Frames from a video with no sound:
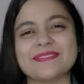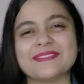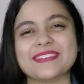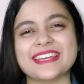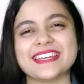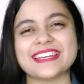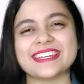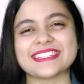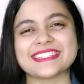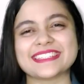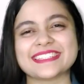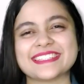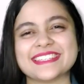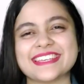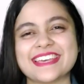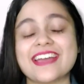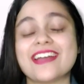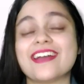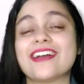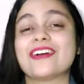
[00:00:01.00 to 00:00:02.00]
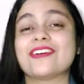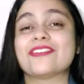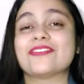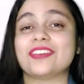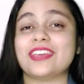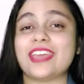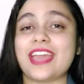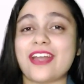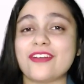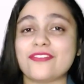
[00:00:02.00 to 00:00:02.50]
Lieblings!
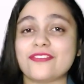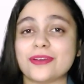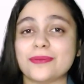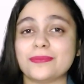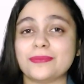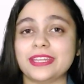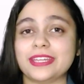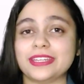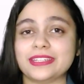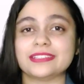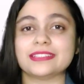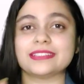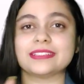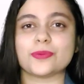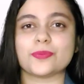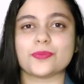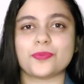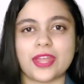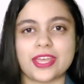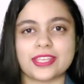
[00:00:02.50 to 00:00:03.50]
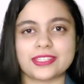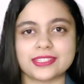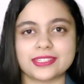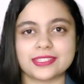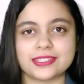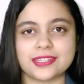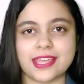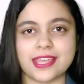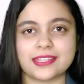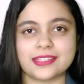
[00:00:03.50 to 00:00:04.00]
We have completed the
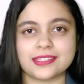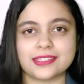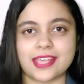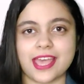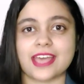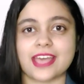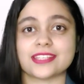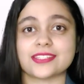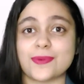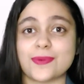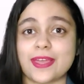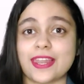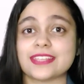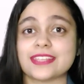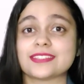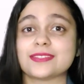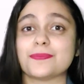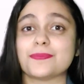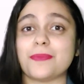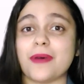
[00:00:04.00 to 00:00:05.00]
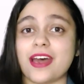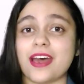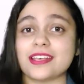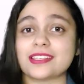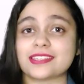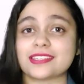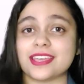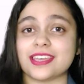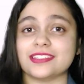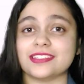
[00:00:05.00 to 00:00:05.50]
present tense as well as the
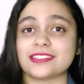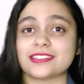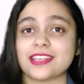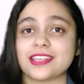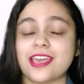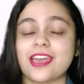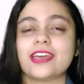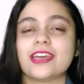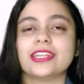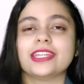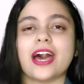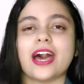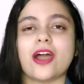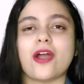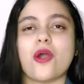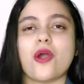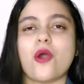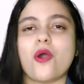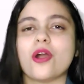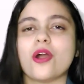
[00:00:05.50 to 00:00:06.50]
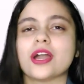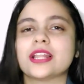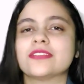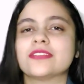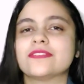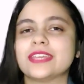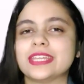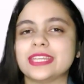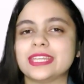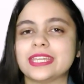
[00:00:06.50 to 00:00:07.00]
past tense. Now,
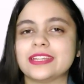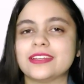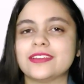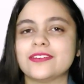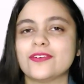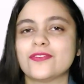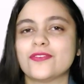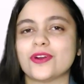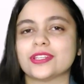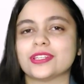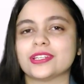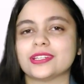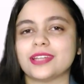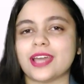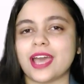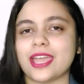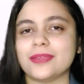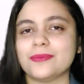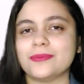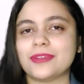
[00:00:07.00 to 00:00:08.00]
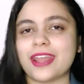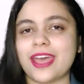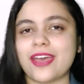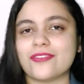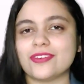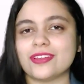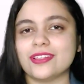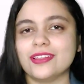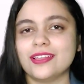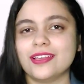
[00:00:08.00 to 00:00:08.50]
all we need for the time
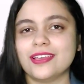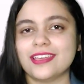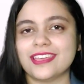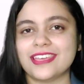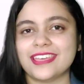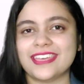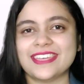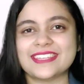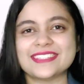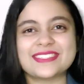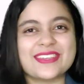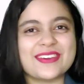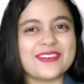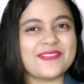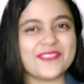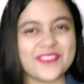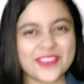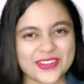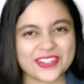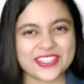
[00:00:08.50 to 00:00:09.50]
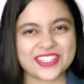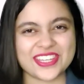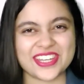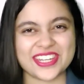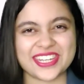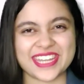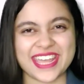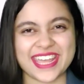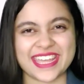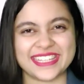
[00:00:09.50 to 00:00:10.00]
travel is the
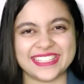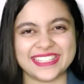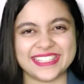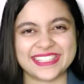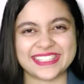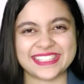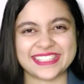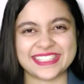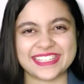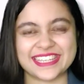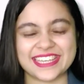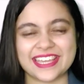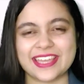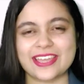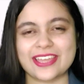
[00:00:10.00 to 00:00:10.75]
future tense.